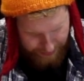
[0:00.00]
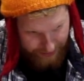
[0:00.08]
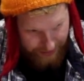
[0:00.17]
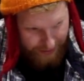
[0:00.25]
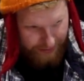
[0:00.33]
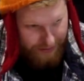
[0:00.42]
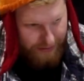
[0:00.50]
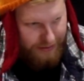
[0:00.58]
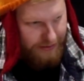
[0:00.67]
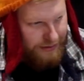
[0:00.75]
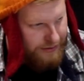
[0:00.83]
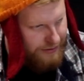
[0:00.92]

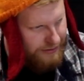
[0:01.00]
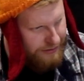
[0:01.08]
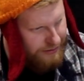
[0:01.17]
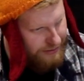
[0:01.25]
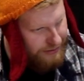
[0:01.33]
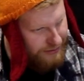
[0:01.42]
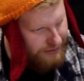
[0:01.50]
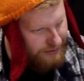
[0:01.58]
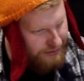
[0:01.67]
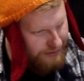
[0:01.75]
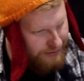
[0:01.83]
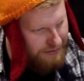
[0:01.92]

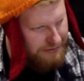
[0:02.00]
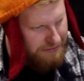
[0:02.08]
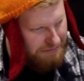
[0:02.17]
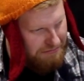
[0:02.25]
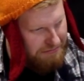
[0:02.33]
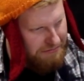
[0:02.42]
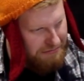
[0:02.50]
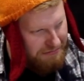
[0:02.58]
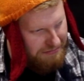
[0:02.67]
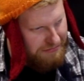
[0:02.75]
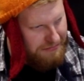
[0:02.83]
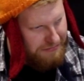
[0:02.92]

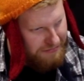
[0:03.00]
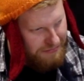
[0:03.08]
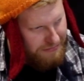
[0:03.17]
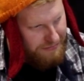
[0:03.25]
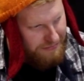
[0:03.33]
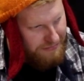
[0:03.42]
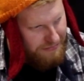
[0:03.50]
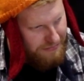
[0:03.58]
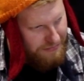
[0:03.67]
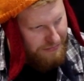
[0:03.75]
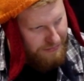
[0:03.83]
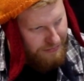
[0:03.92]

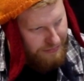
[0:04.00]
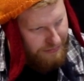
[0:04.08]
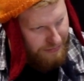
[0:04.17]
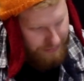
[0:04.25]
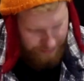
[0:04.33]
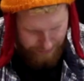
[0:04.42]
The person shown says nothing.